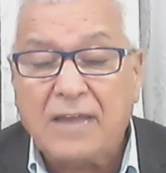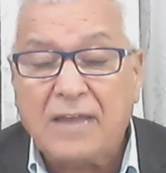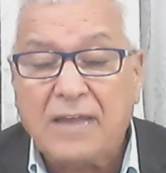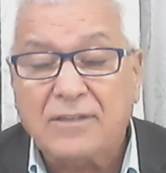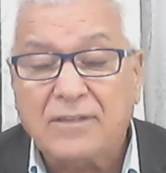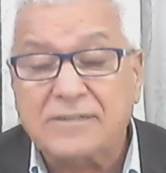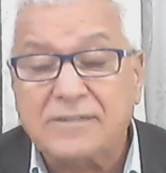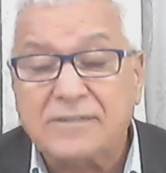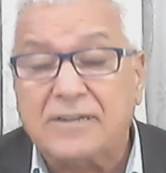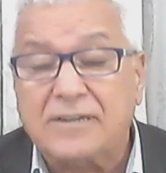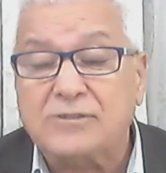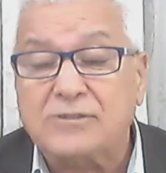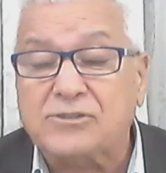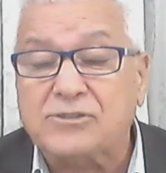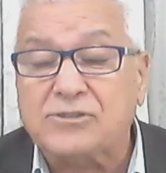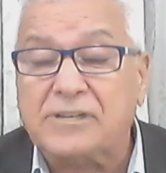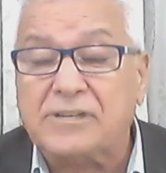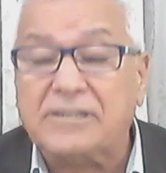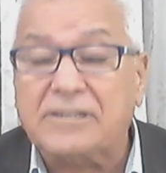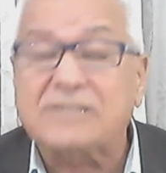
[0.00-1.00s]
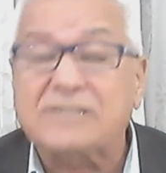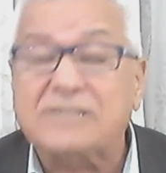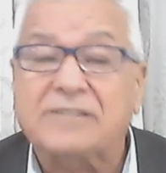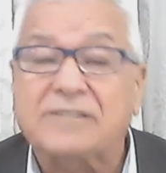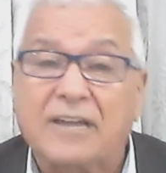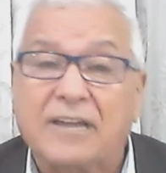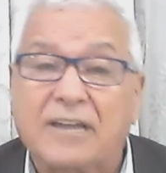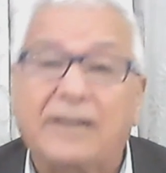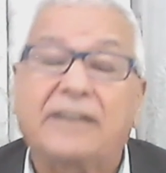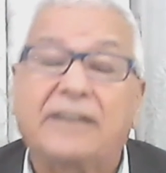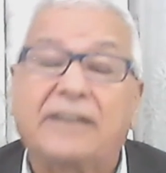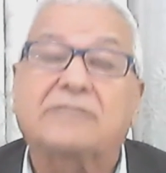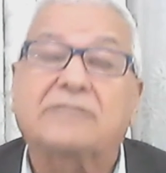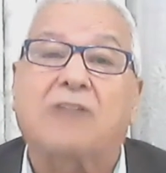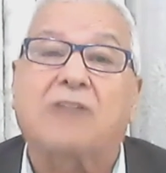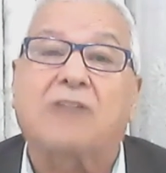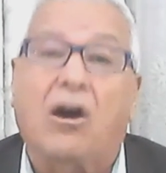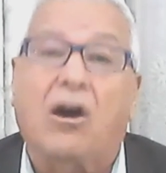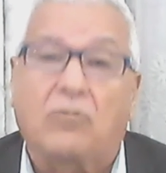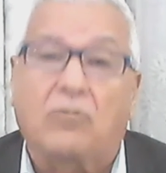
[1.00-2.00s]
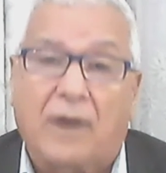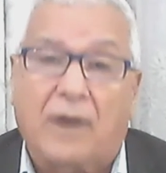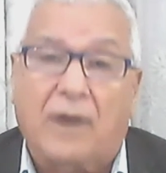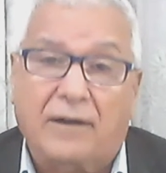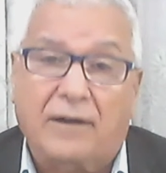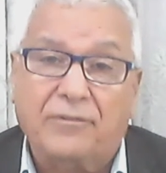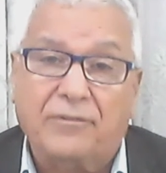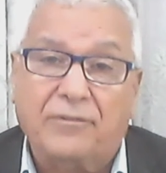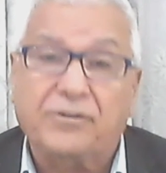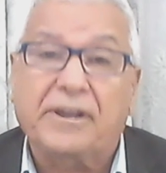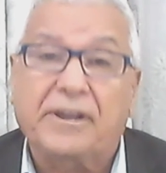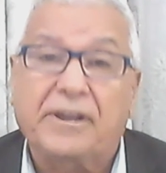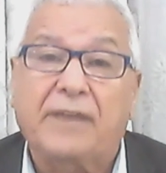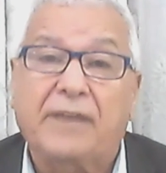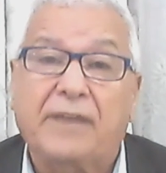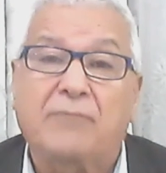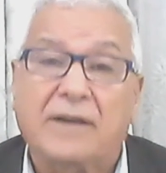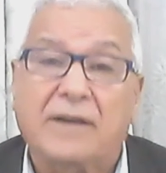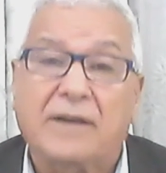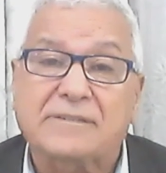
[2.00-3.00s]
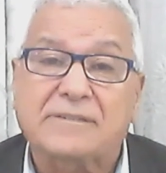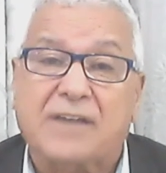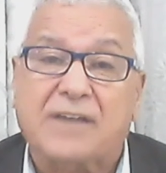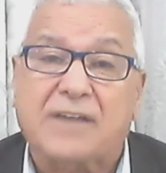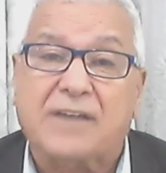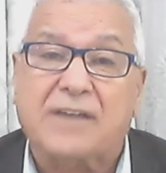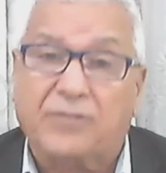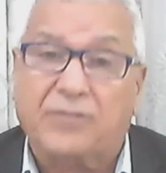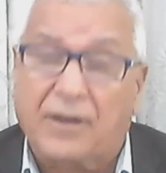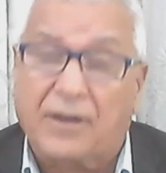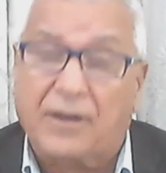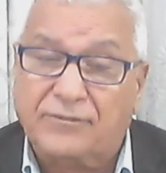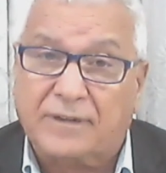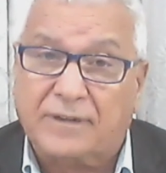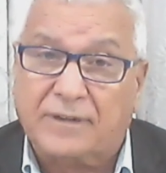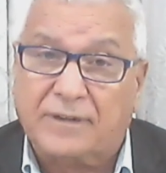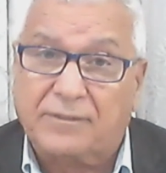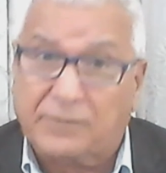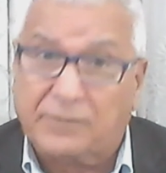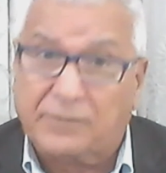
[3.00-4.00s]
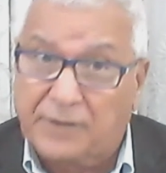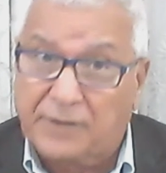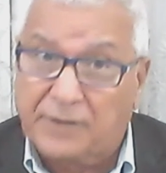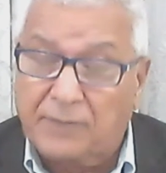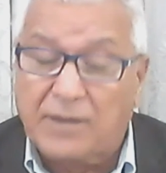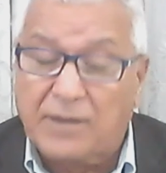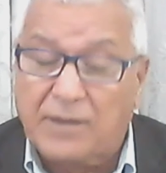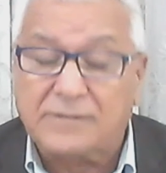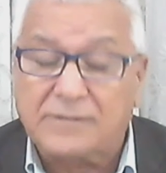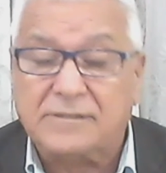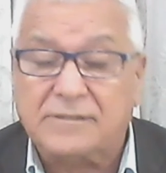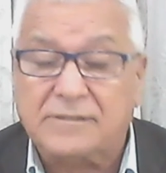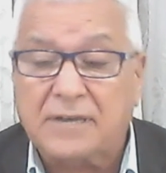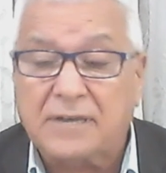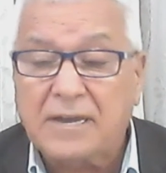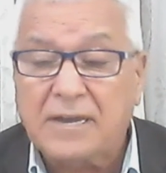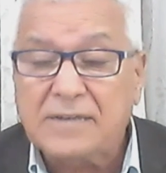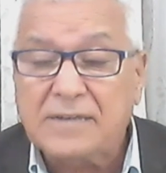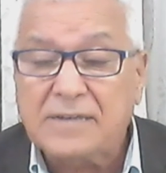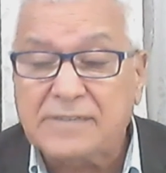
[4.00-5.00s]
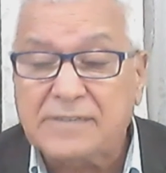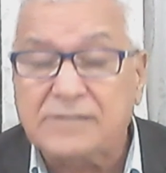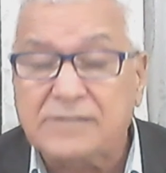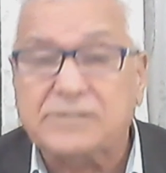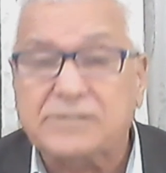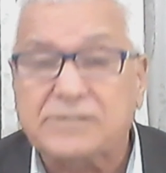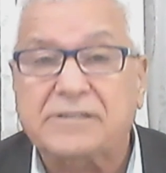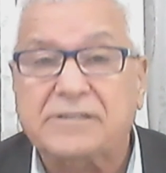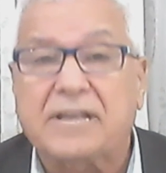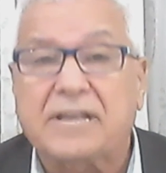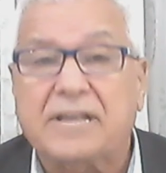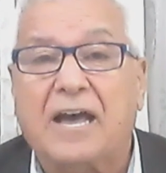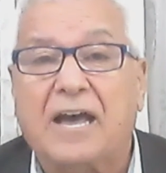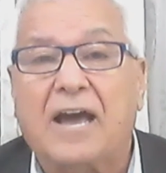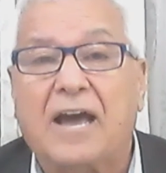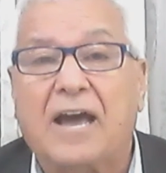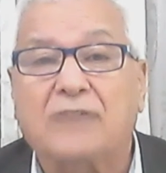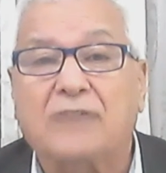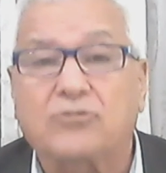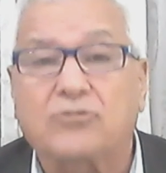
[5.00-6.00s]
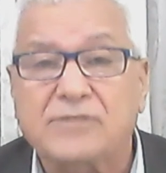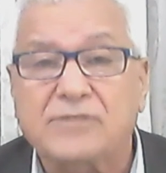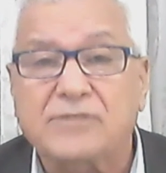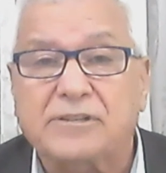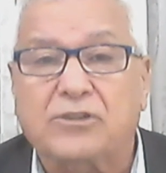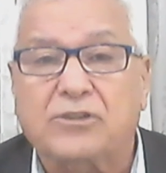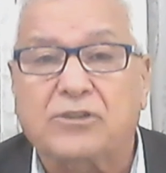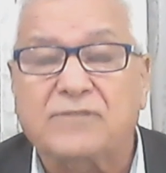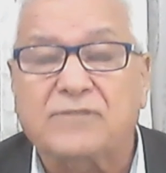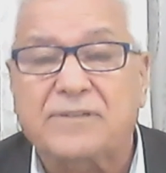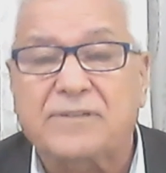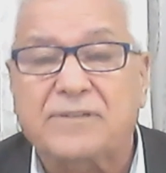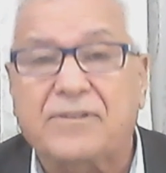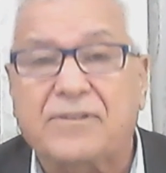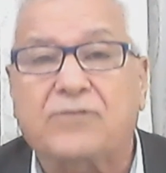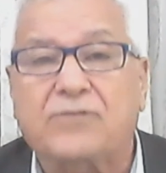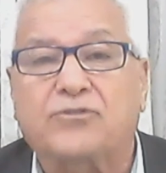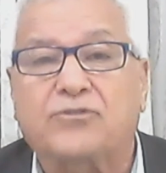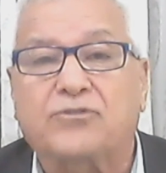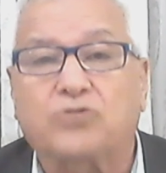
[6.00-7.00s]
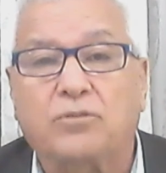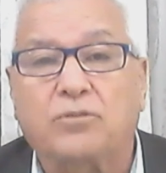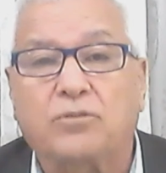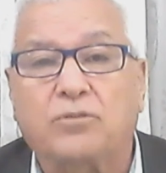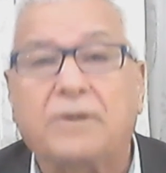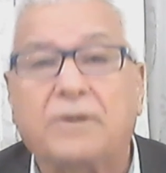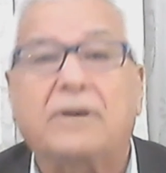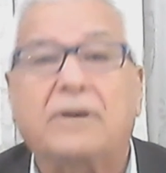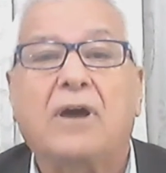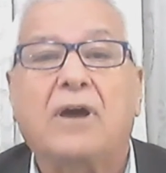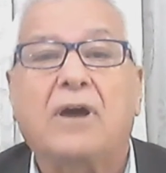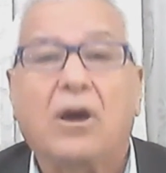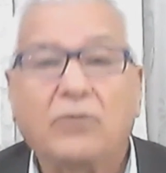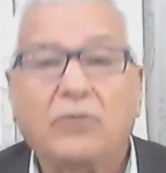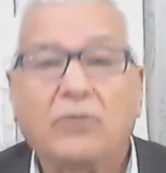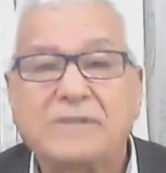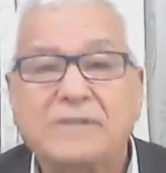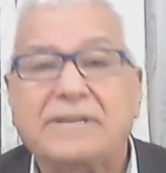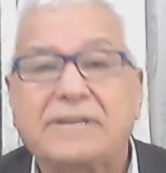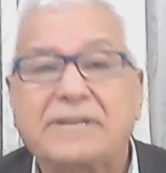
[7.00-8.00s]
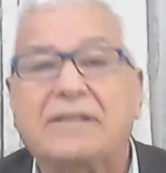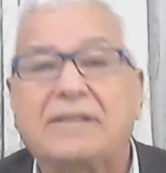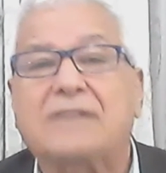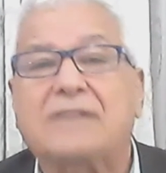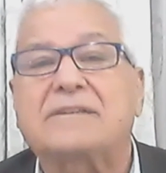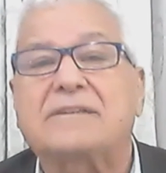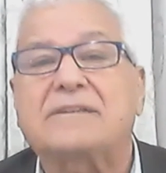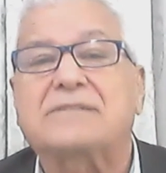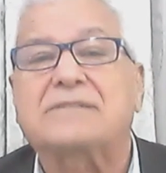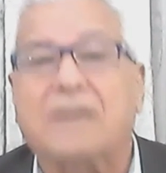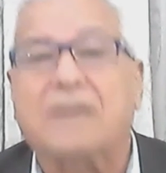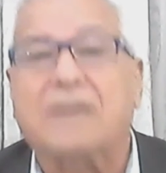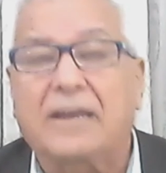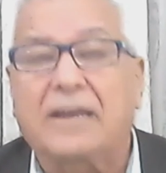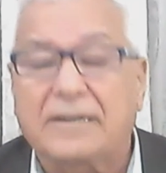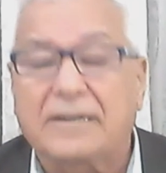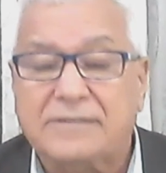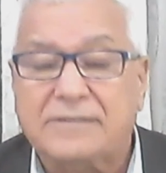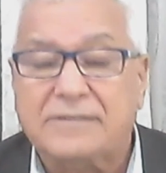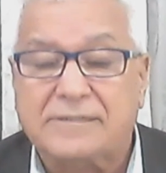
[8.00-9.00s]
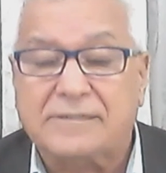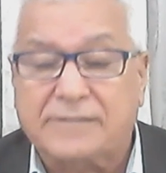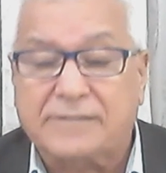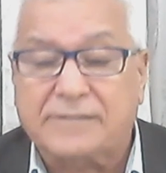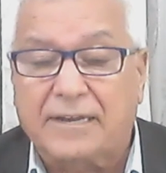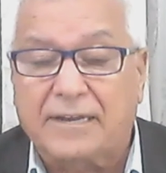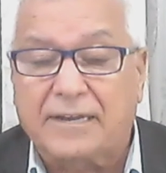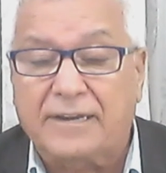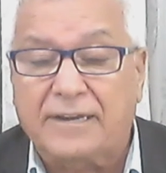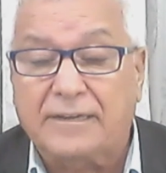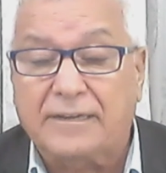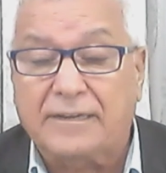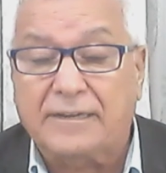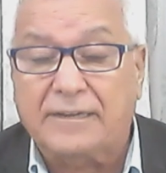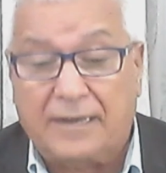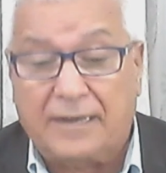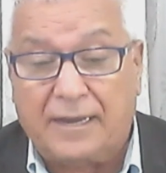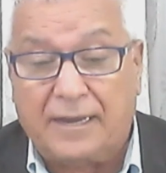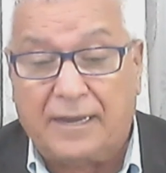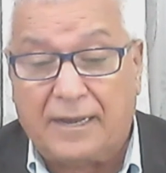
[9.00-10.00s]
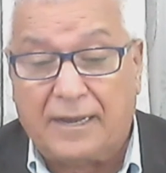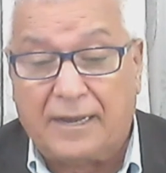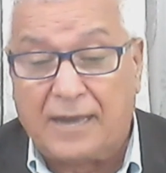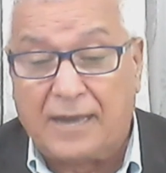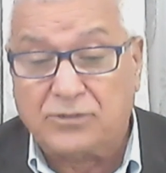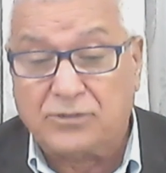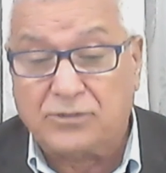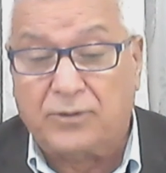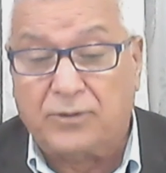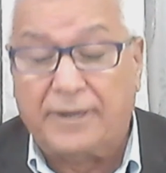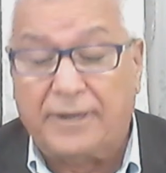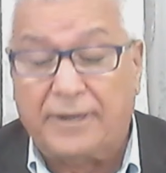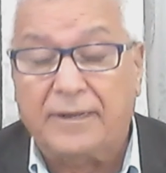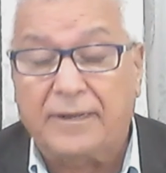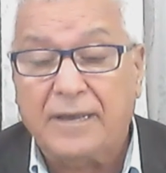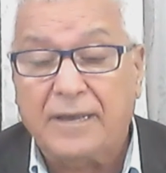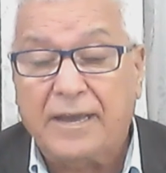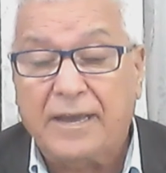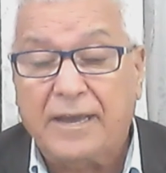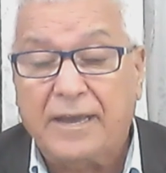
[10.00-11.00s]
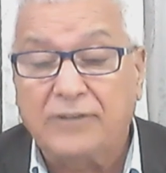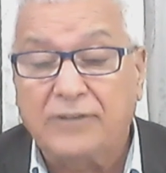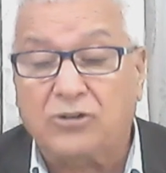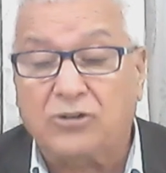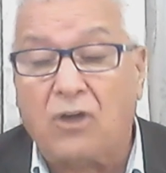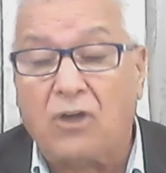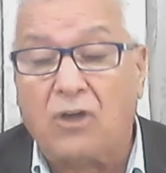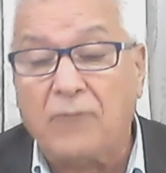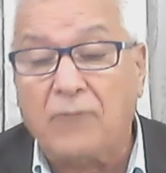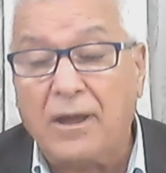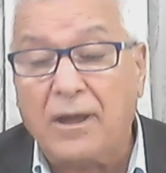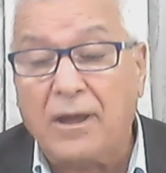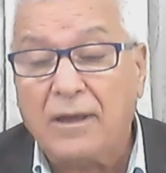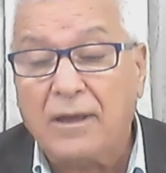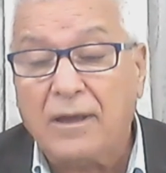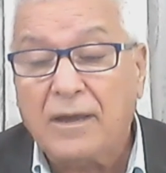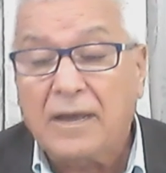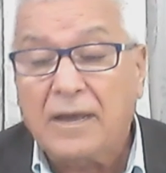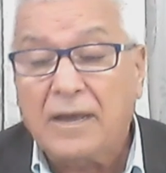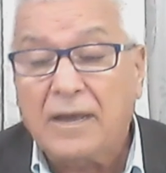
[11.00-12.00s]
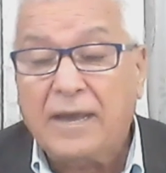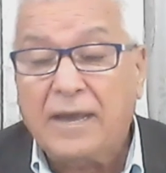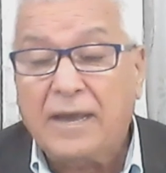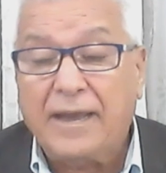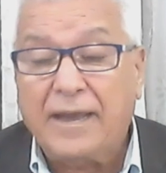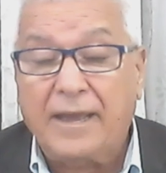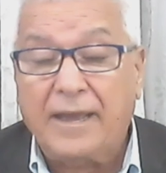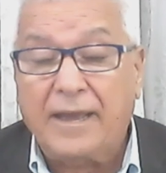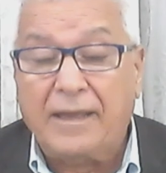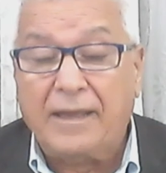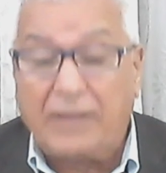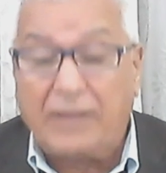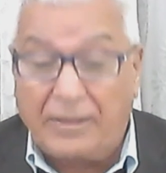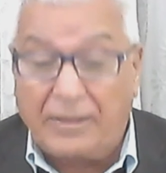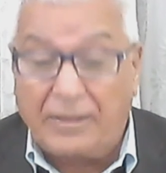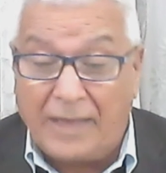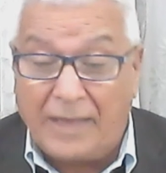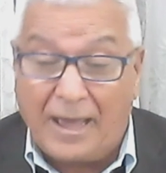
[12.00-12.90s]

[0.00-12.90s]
The Israeli society is still in trauma. 3 months after 3 months since the atrocity of 7th of October, we see that the Israelis still actually in trauma. And